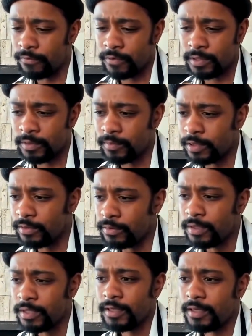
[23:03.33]
For someone
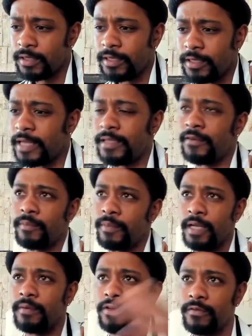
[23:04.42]
who had never made a
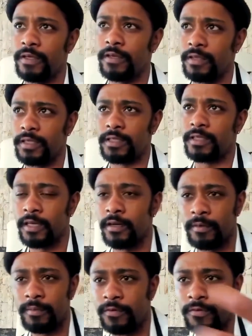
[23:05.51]
movie on this scale
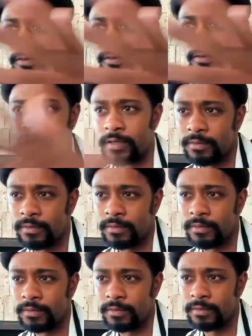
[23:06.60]
before, it was
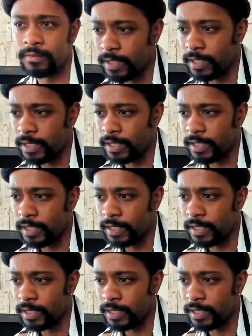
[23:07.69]
amazing and
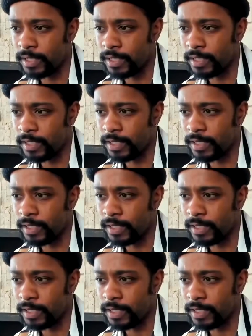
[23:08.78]
inspiring to see.